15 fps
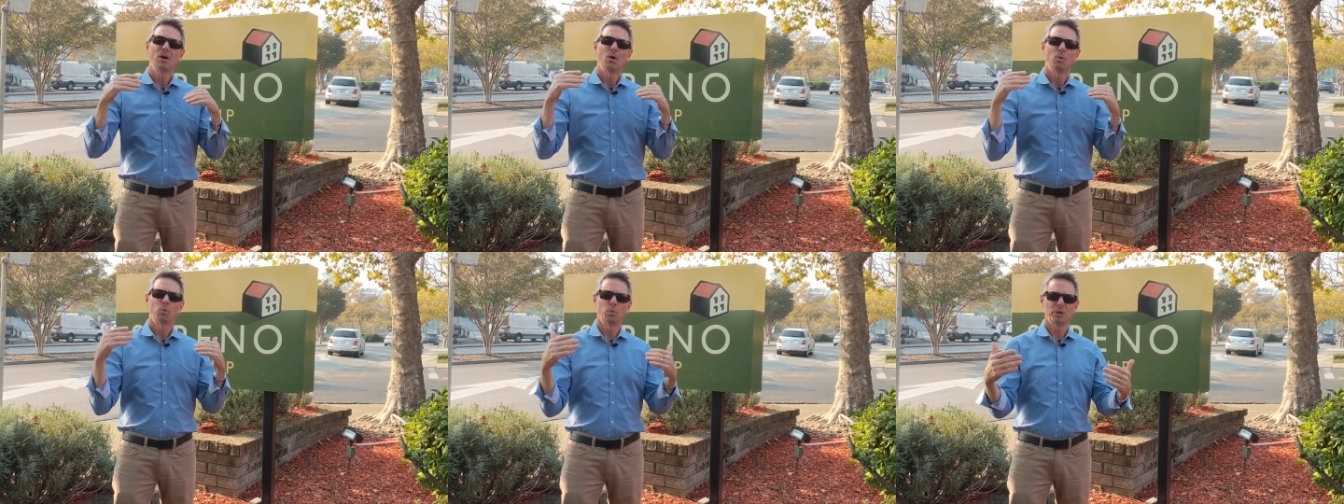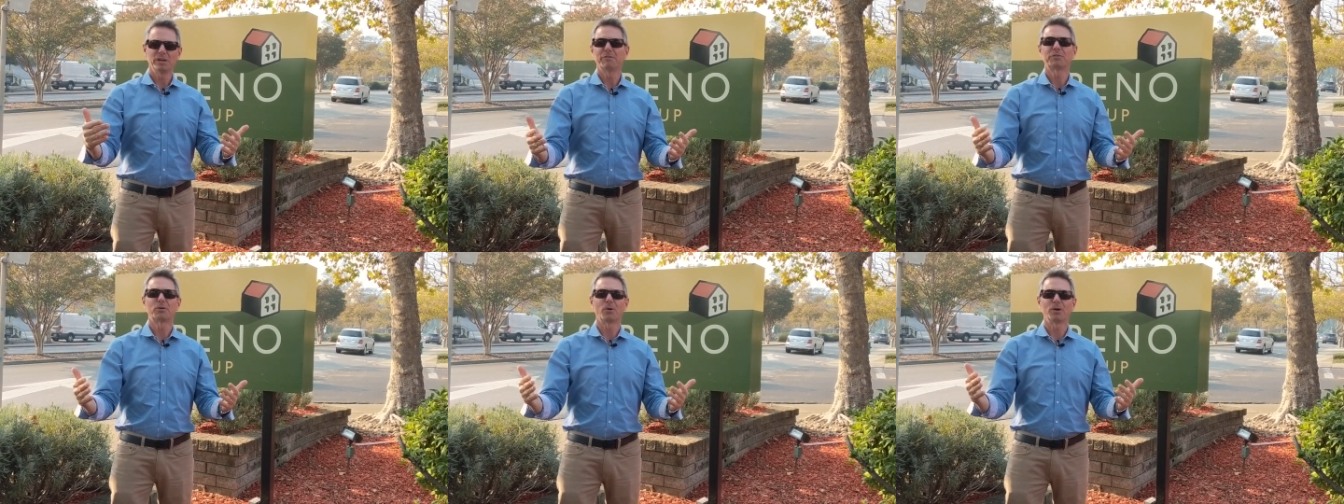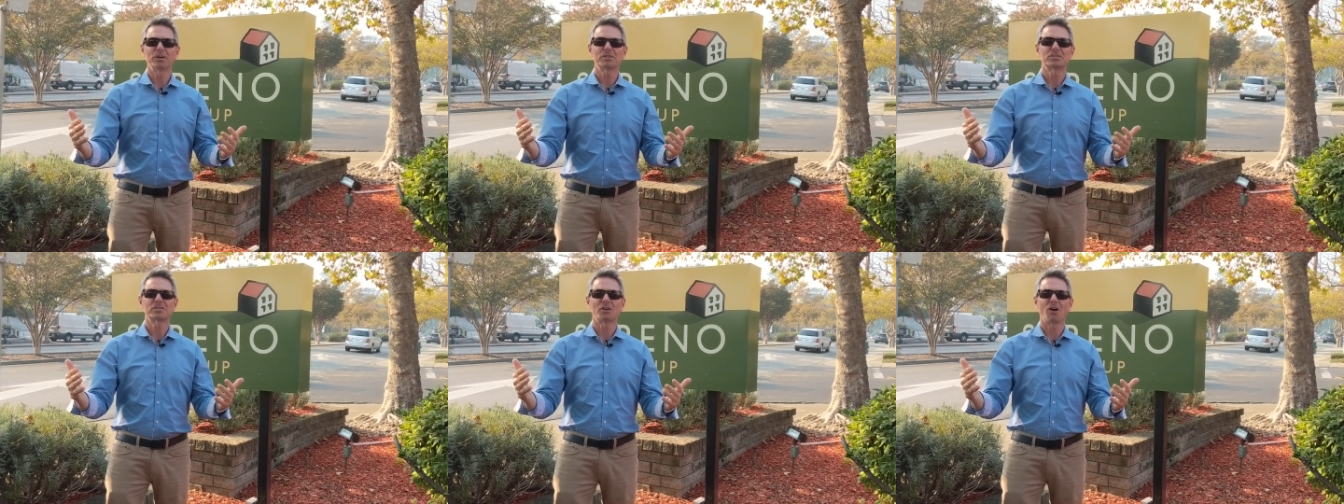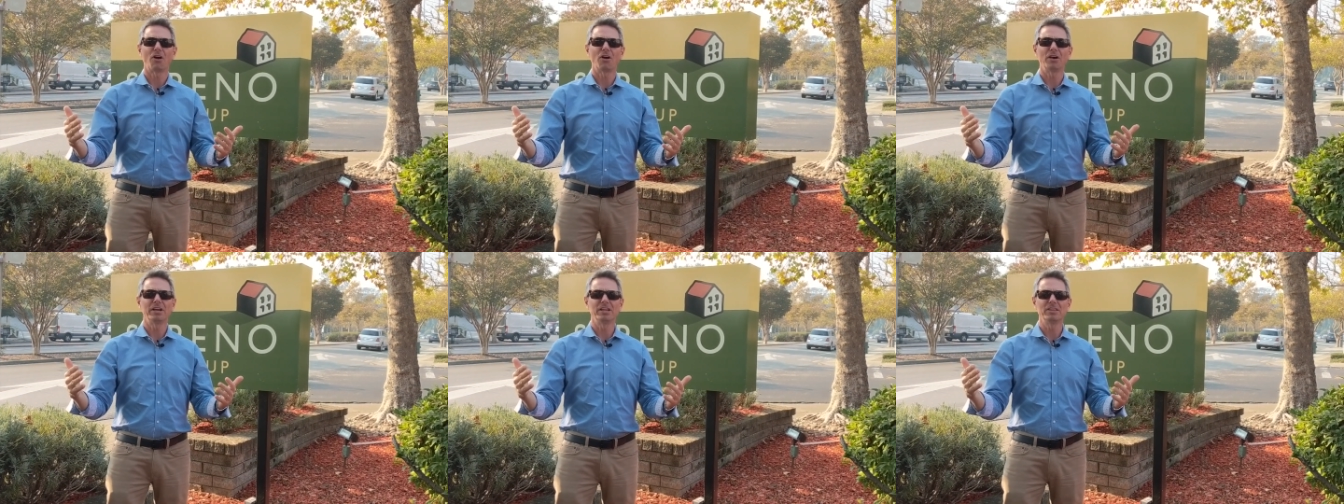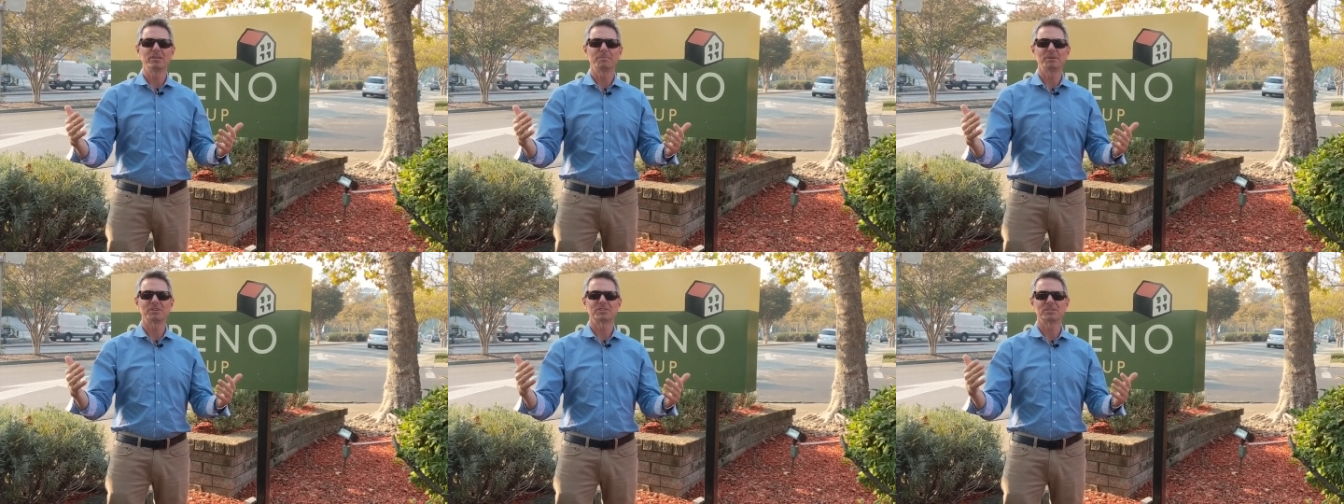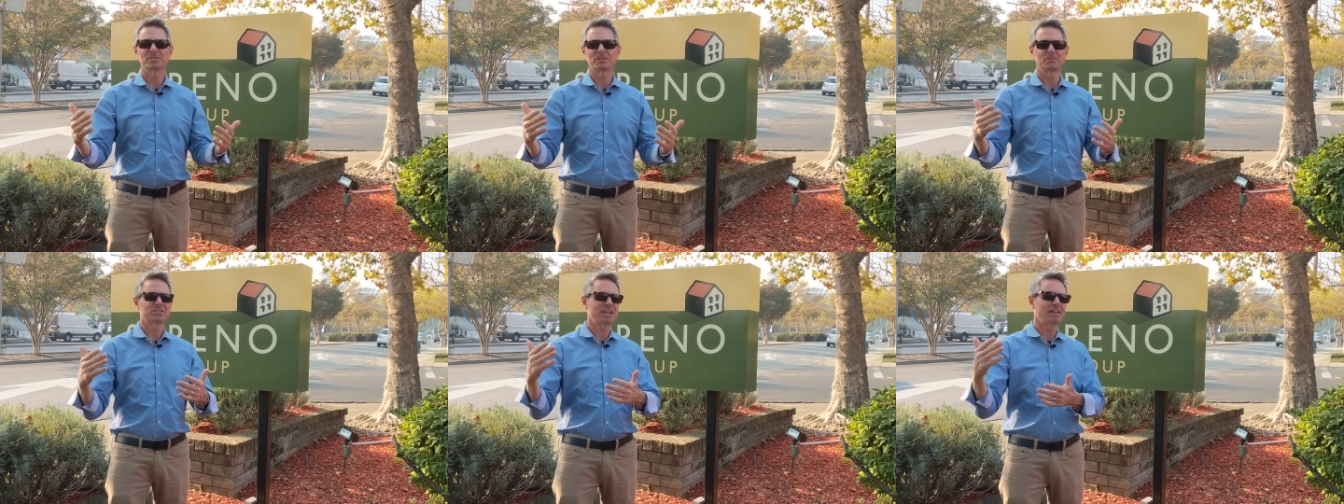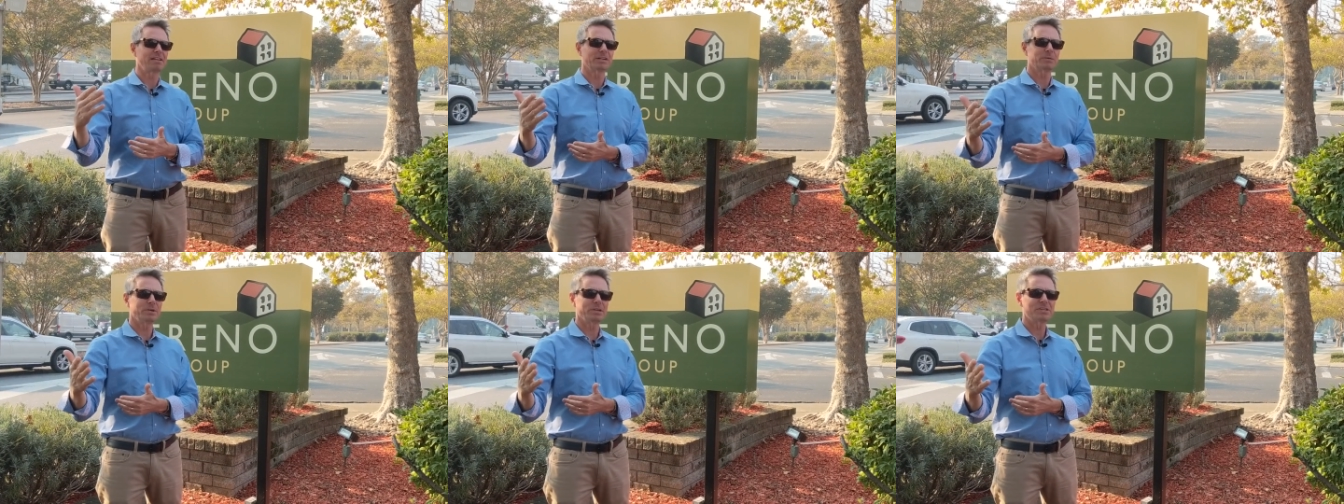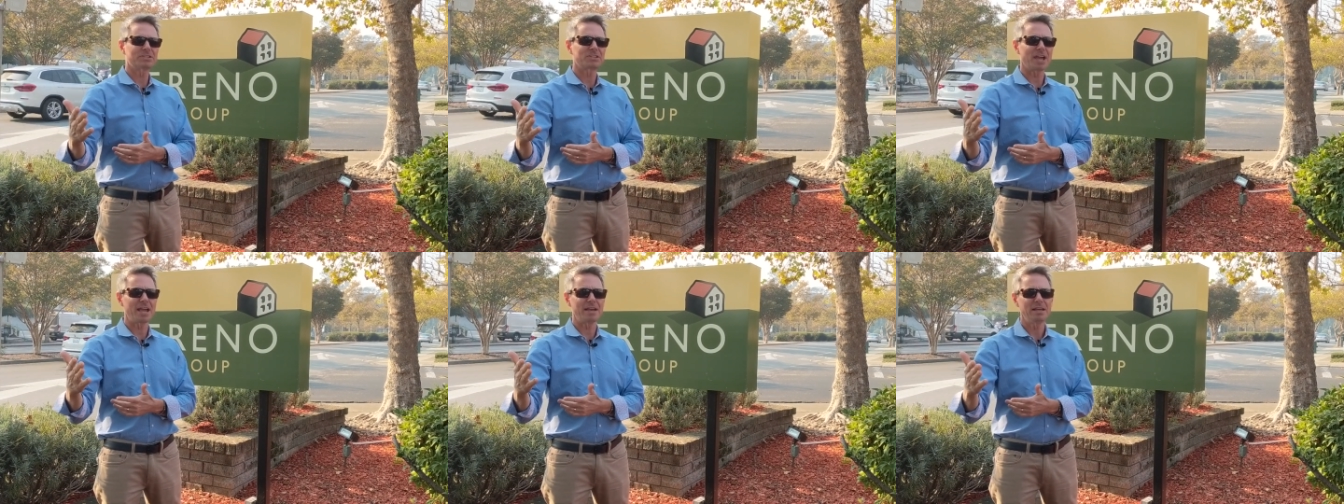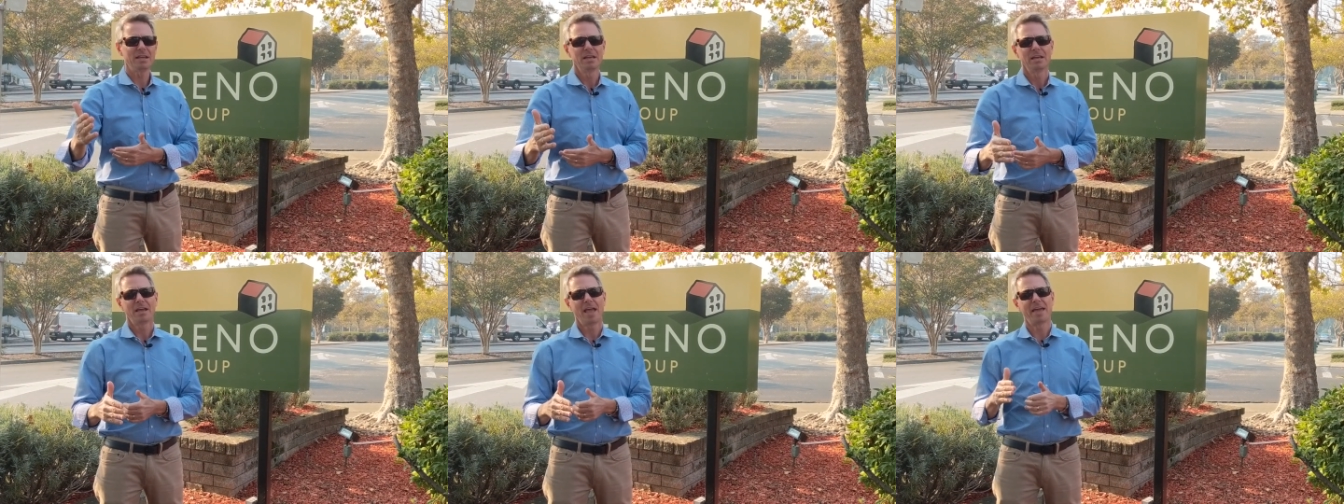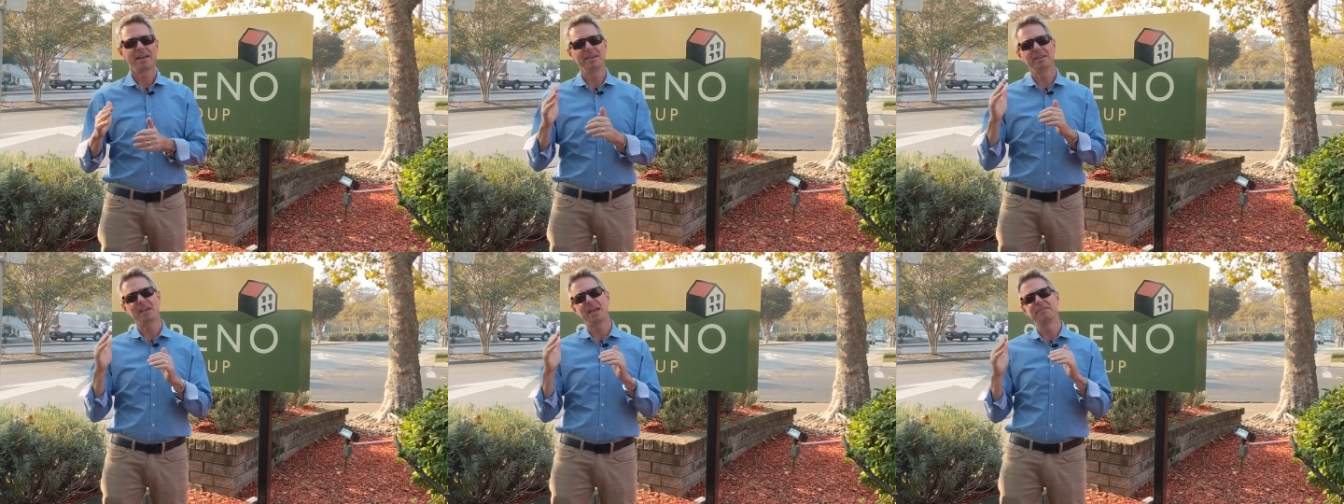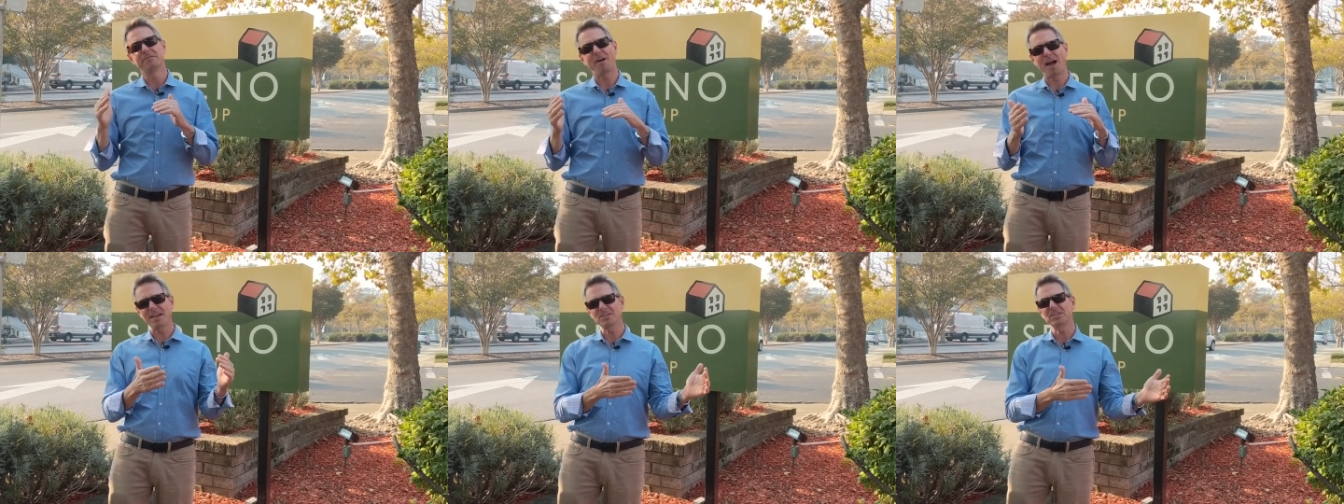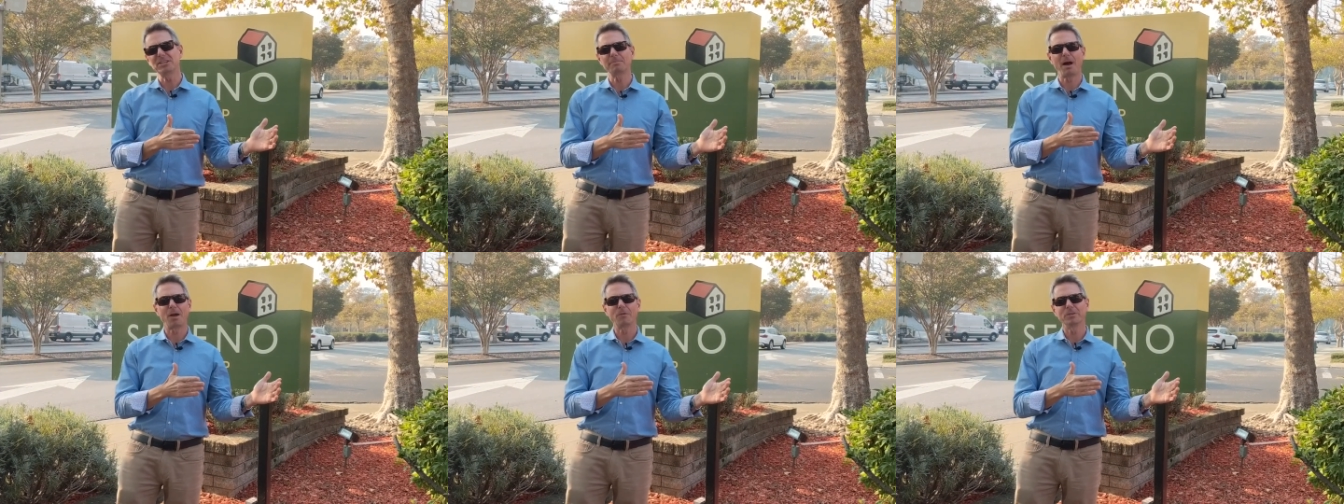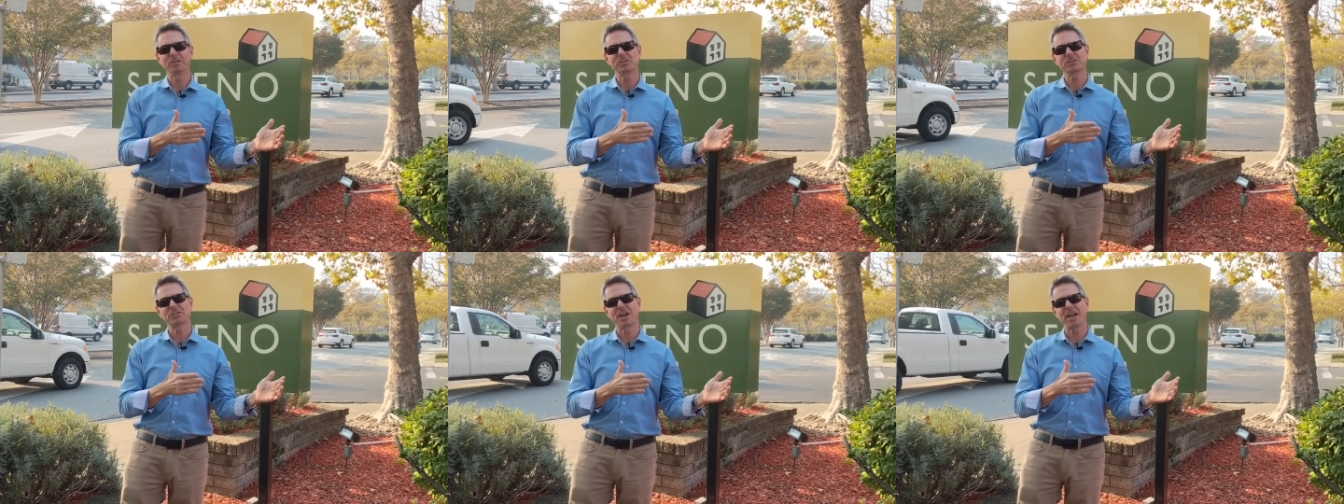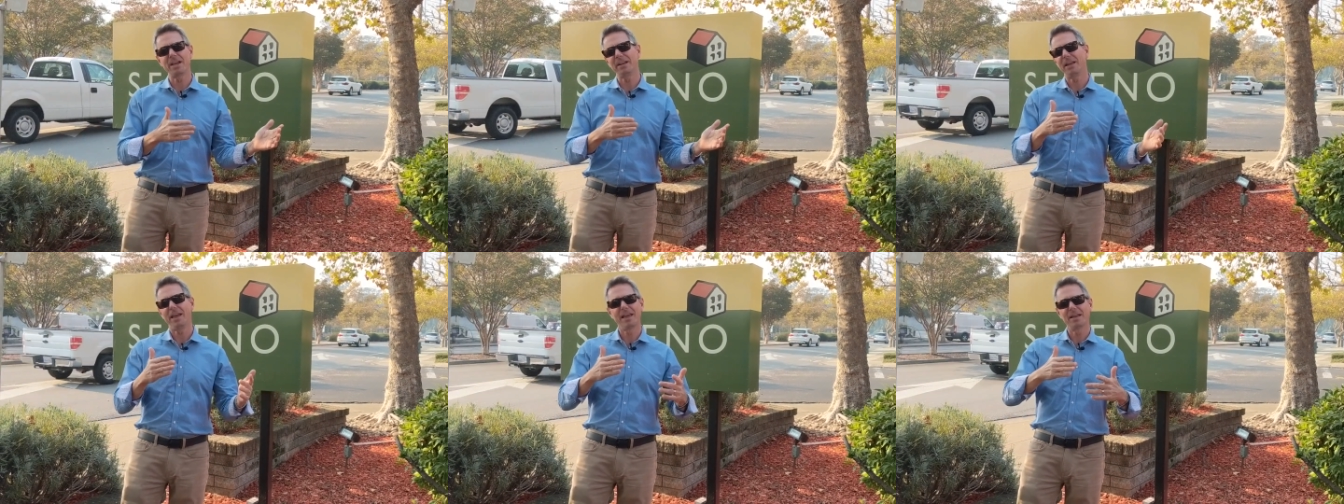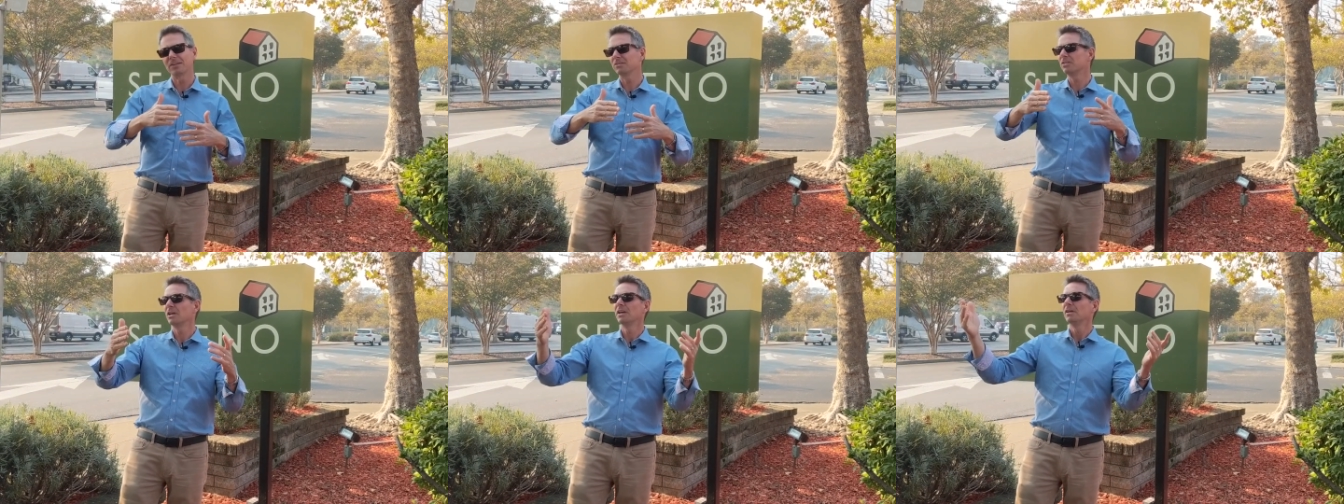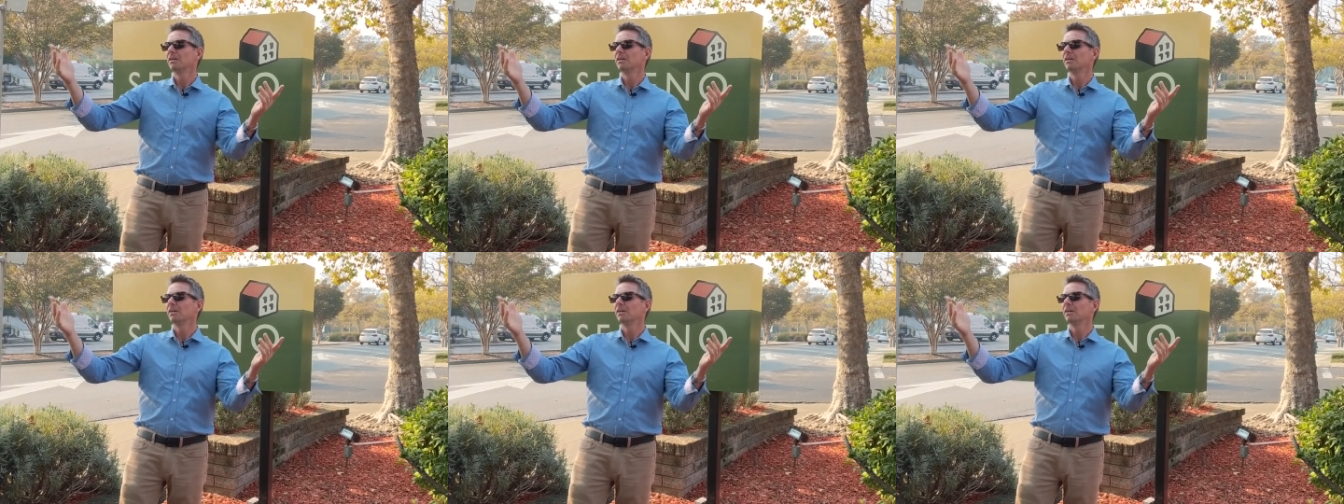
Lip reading: We, of course, are in the business of selling real estate and advising about real estate and